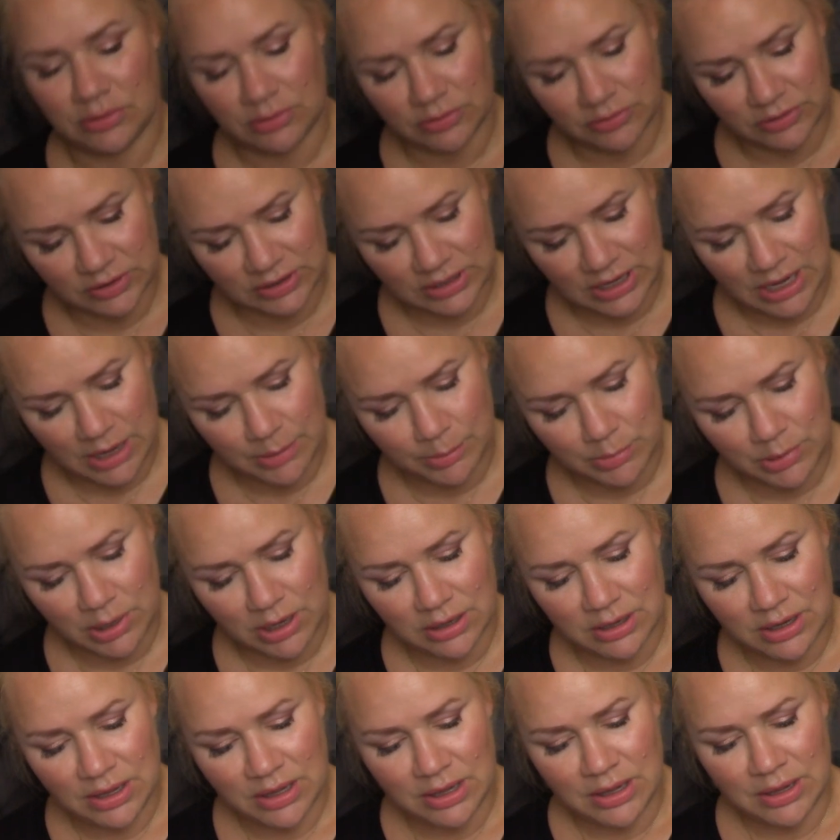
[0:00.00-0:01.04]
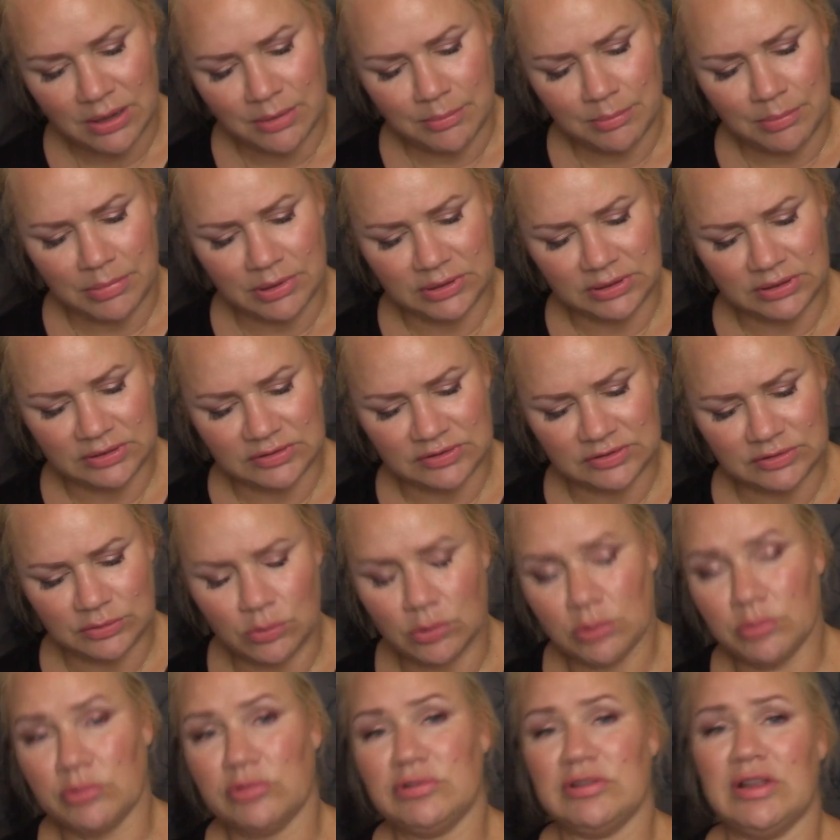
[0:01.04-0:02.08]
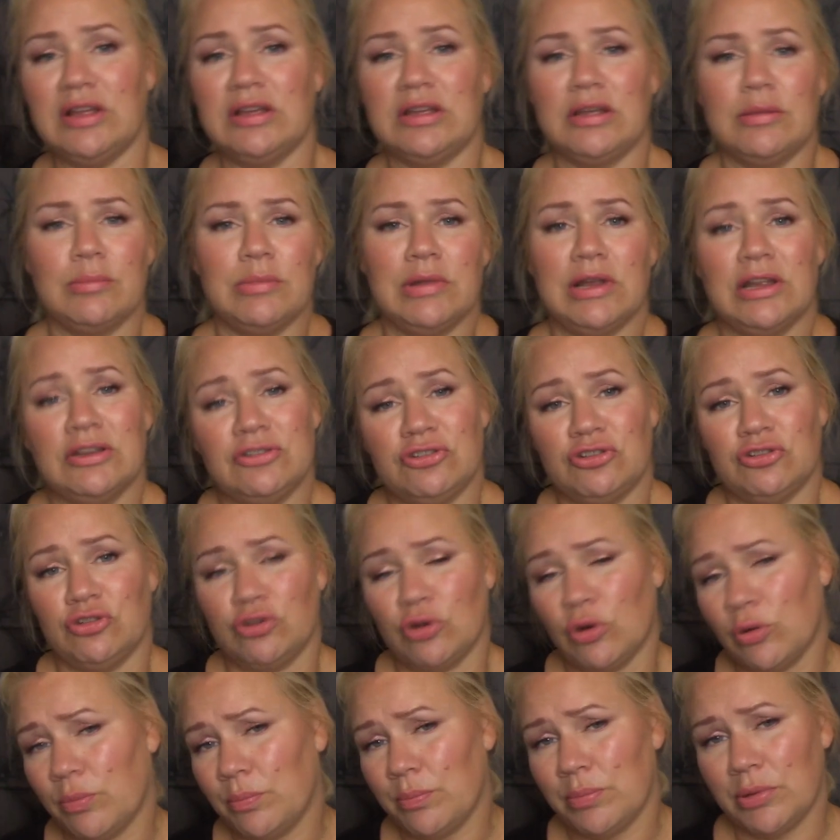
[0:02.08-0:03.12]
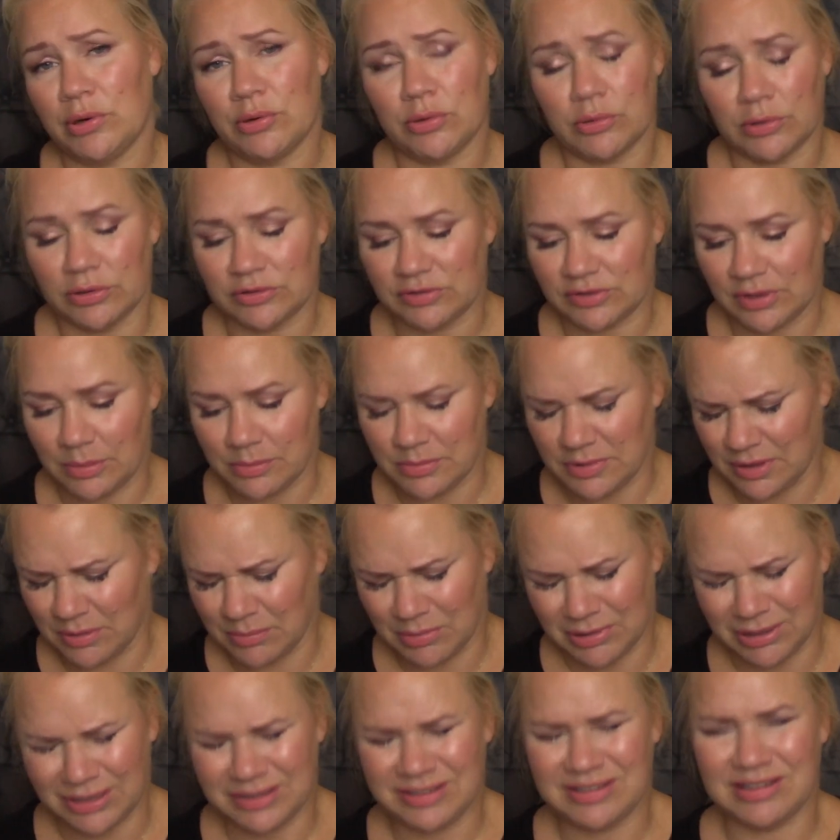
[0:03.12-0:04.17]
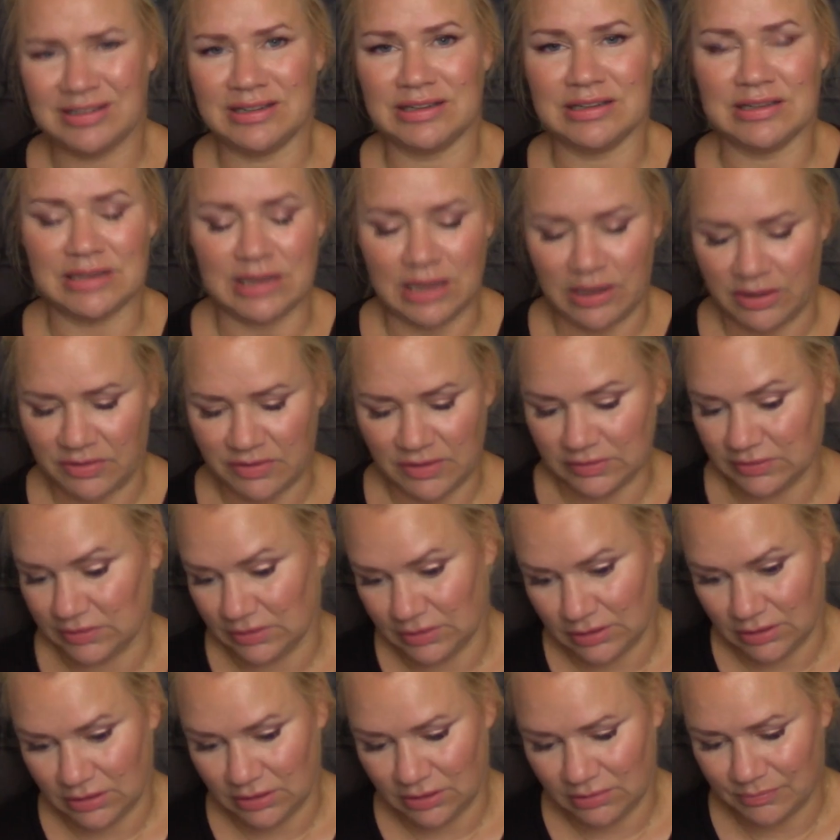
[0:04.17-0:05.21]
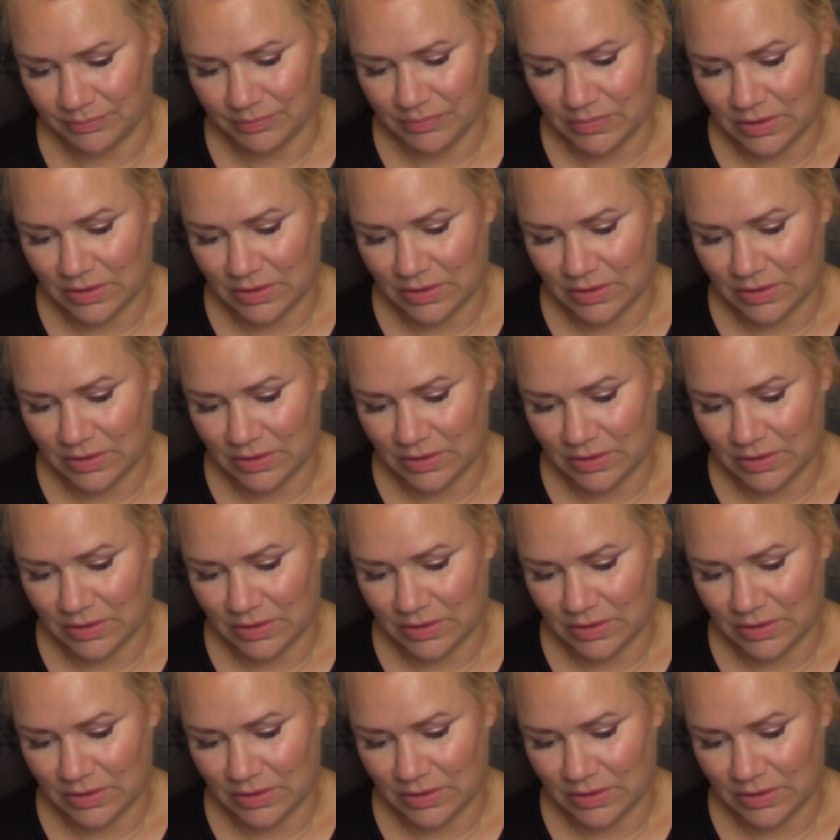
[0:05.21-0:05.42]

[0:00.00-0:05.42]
on the camera but it's almost like a blush topper or something but I didn't like that and I